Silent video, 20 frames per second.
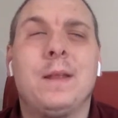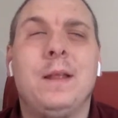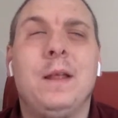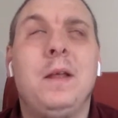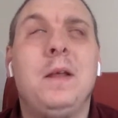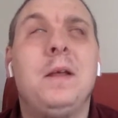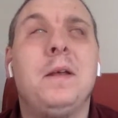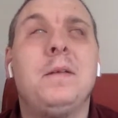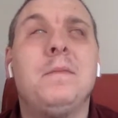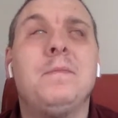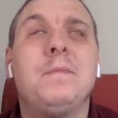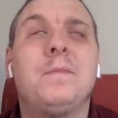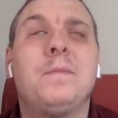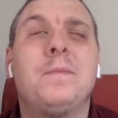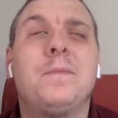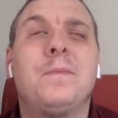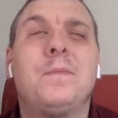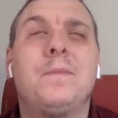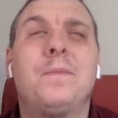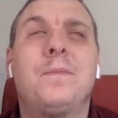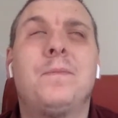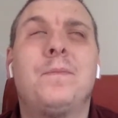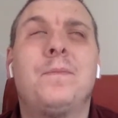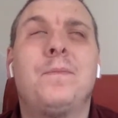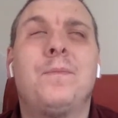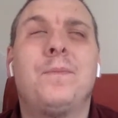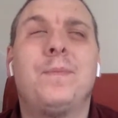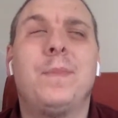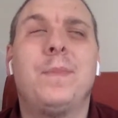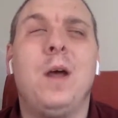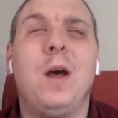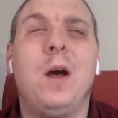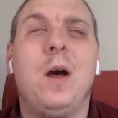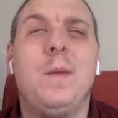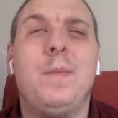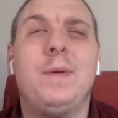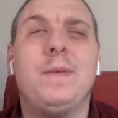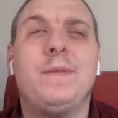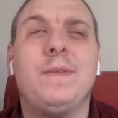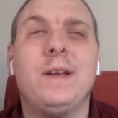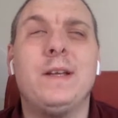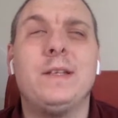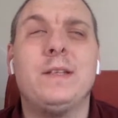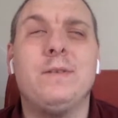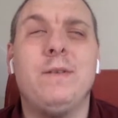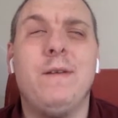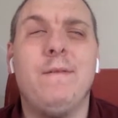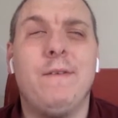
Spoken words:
But thanks to